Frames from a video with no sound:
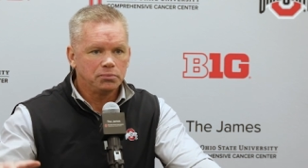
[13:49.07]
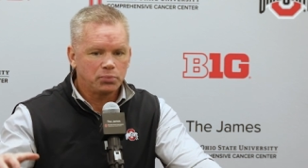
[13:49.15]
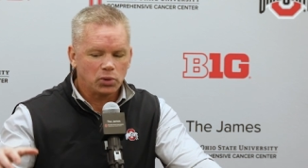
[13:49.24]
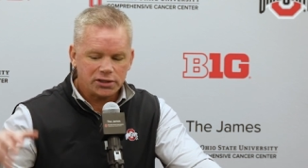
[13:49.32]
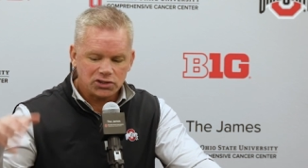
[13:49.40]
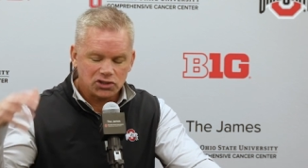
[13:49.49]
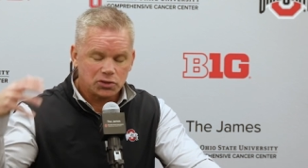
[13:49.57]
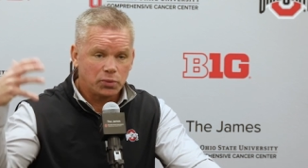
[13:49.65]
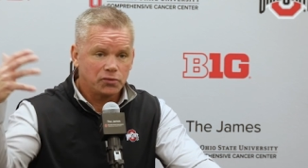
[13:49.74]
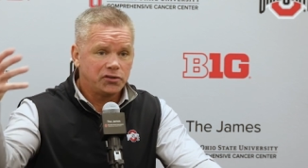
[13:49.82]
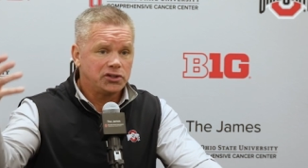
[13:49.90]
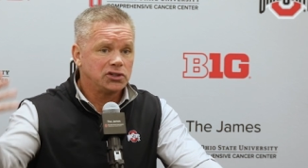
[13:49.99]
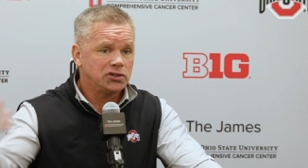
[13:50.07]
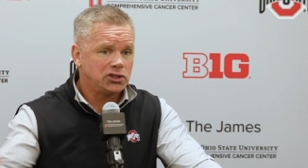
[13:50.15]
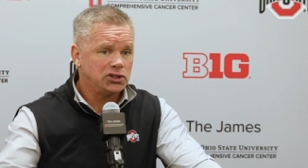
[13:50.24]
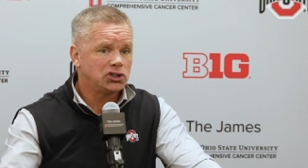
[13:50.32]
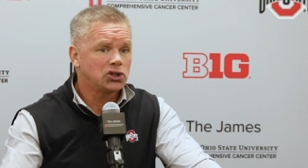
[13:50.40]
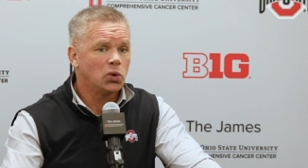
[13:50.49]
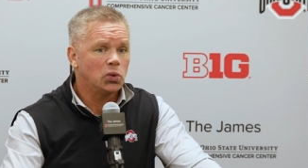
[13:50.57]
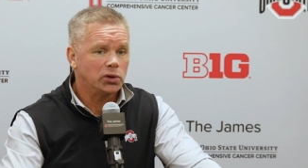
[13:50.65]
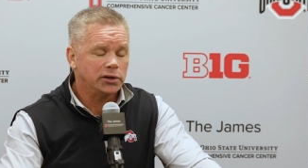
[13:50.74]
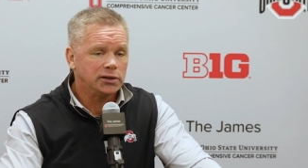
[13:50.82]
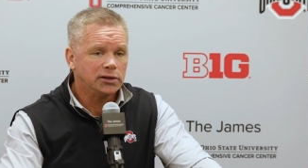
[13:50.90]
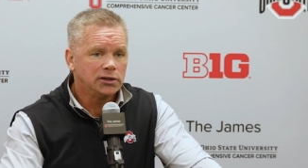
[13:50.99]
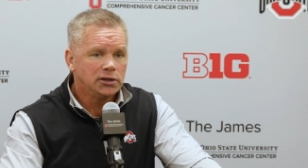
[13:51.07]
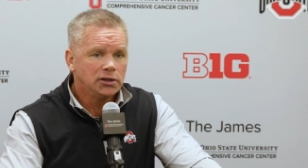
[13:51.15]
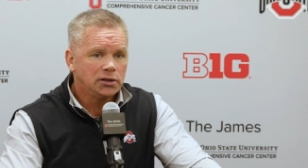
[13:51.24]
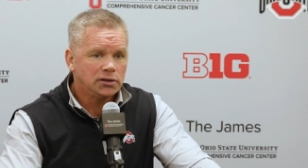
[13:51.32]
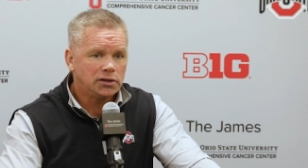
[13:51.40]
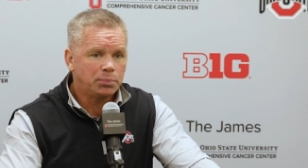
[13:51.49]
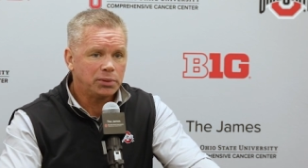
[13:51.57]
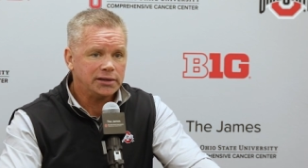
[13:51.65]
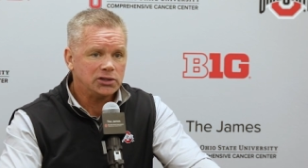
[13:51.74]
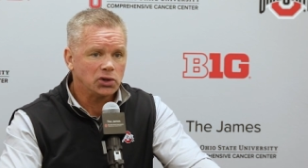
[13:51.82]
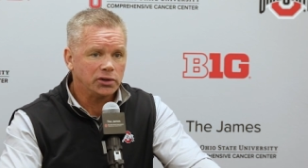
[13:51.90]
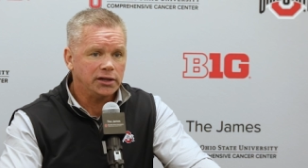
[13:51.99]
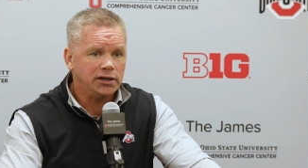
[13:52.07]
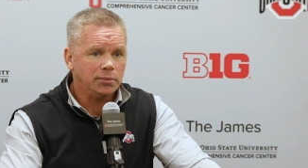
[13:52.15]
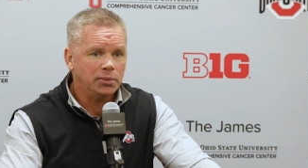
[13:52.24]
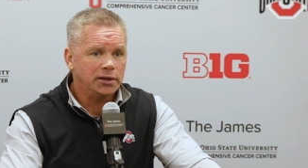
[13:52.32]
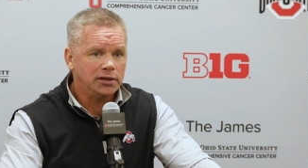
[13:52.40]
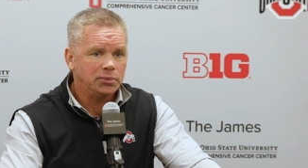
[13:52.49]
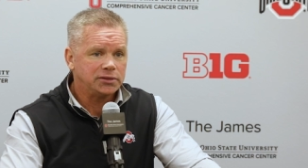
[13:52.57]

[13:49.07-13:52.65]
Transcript: Bryce's proficiency scoring uh, to place on anybody.